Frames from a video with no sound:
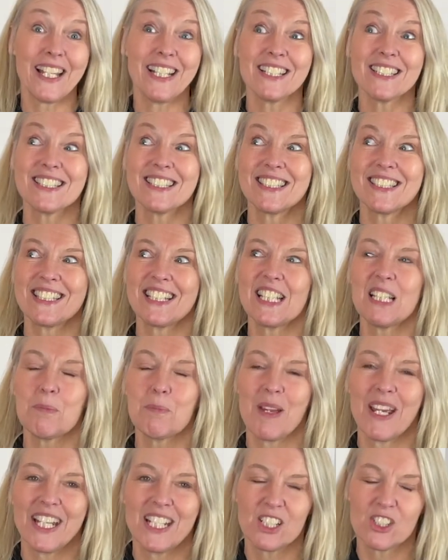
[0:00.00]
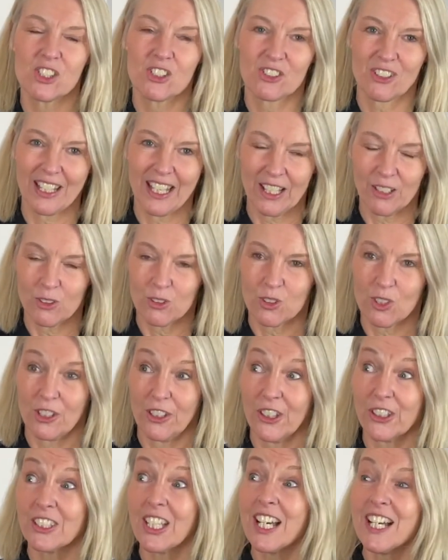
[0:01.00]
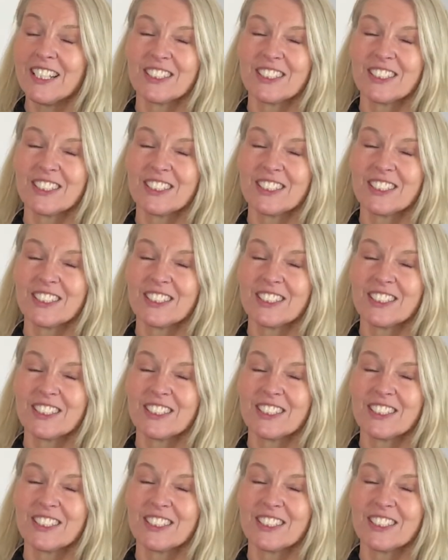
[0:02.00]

a C major scale slurred,